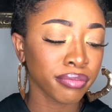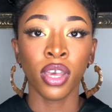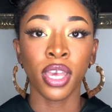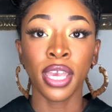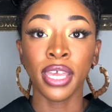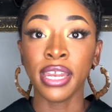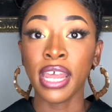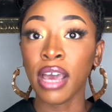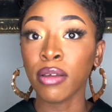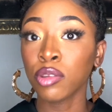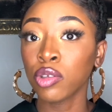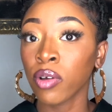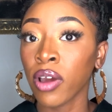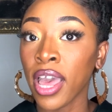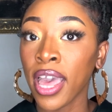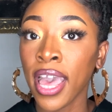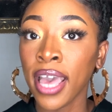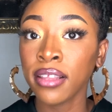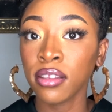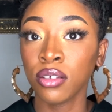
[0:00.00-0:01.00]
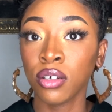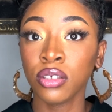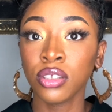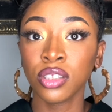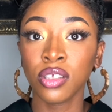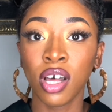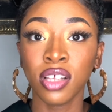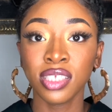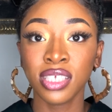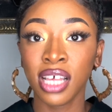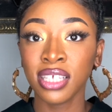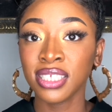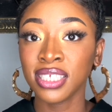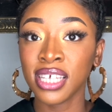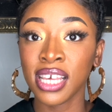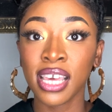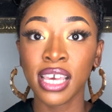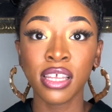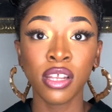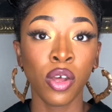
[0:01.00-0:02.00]
And after I had those thoughts, I
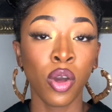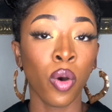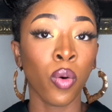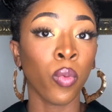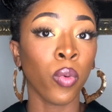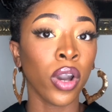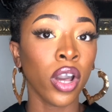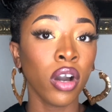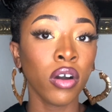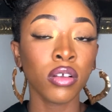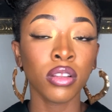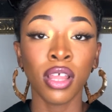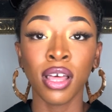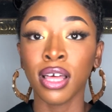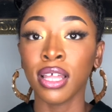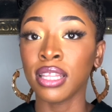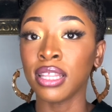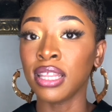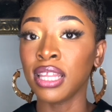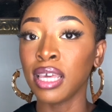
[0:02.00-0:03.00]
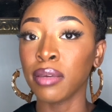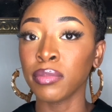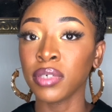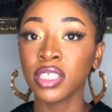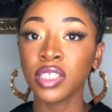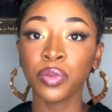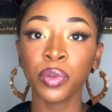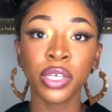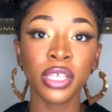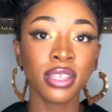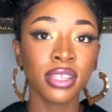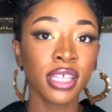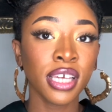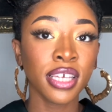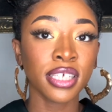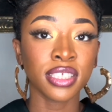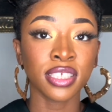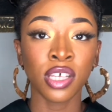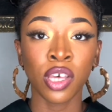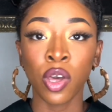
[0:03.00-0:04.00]
said, well, let me tweet
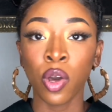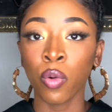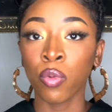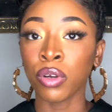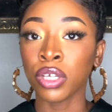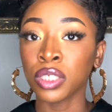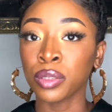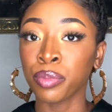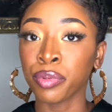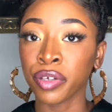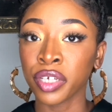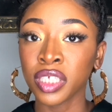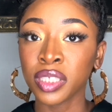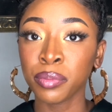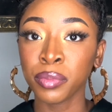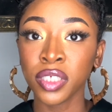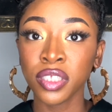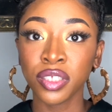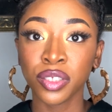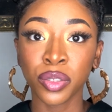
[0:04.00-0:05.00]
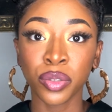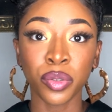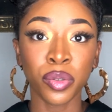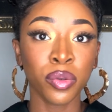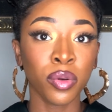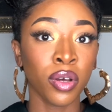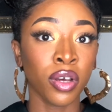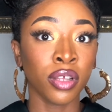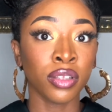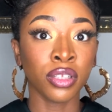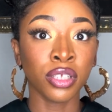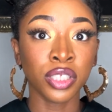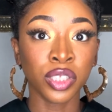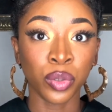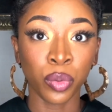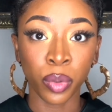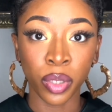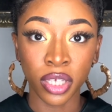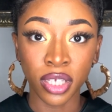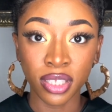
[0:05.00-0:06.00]
this, which brings me to the
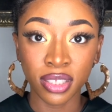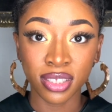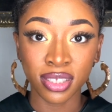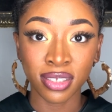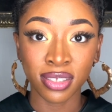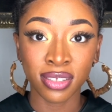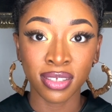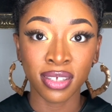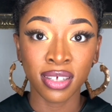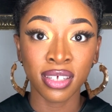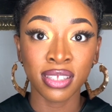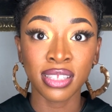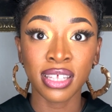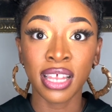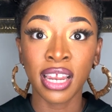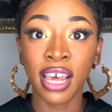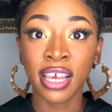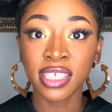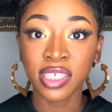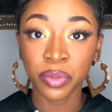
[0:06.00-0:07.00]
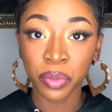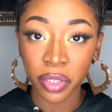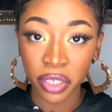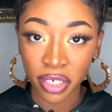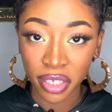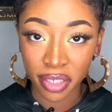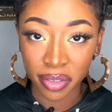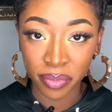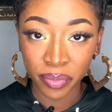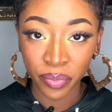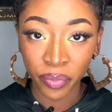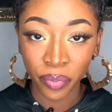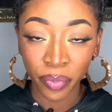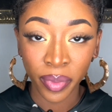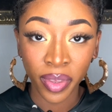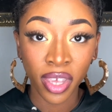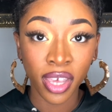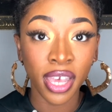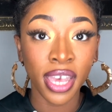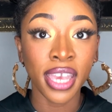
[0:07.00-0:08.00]
tweet that I tweeted
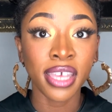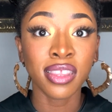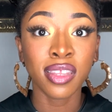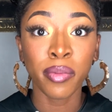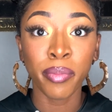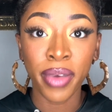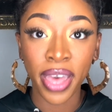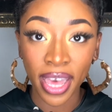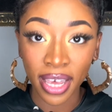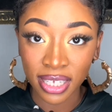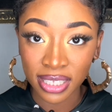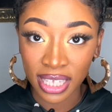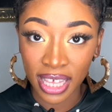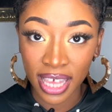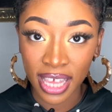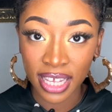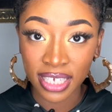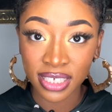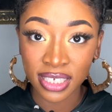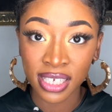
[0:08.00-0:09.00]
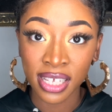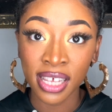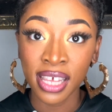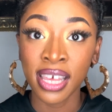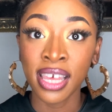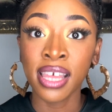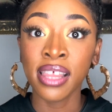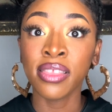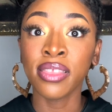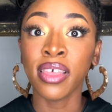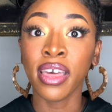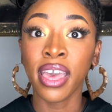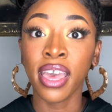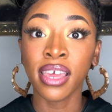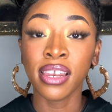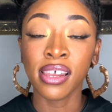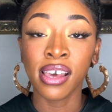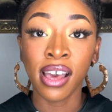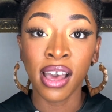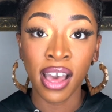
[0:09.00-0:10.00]
and the backlash
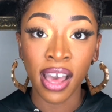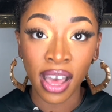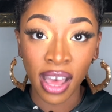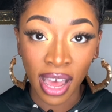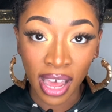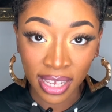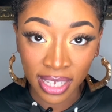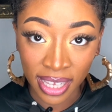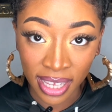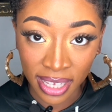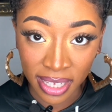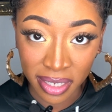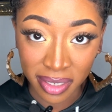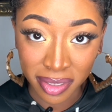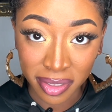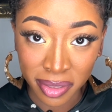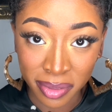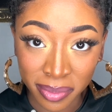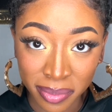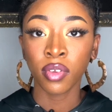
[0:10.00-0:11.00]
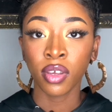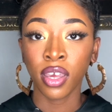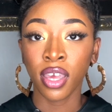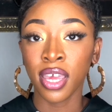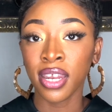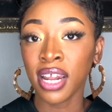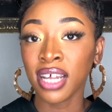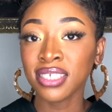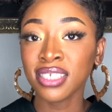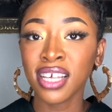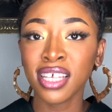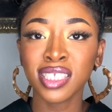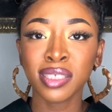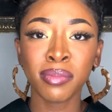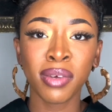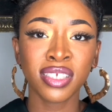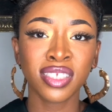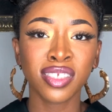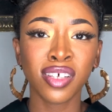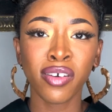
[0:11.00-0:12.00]
that I gained. And I said to
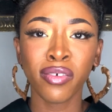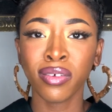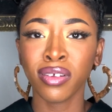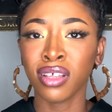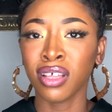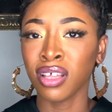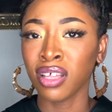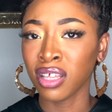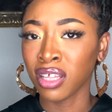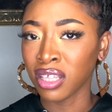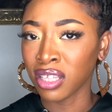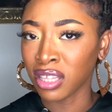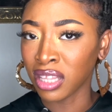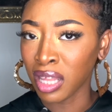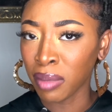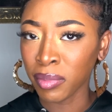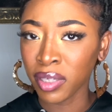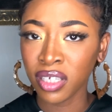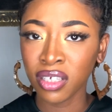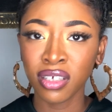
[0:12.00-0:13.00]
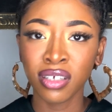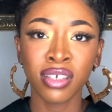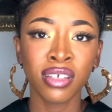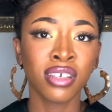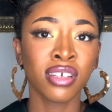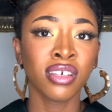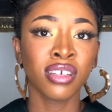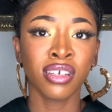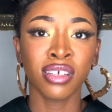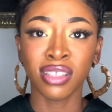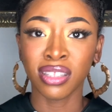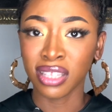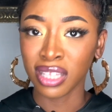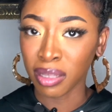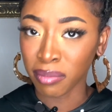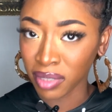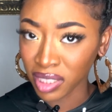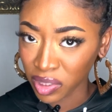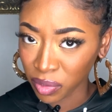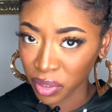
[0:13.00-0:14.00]
myself, let me,
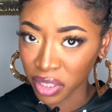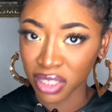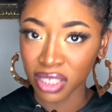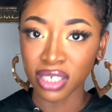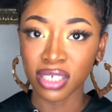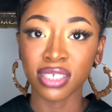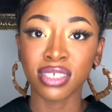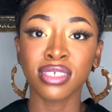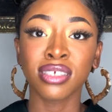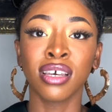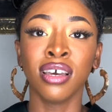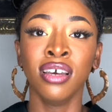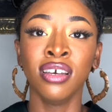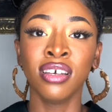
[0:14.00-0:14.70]
let me tweet this.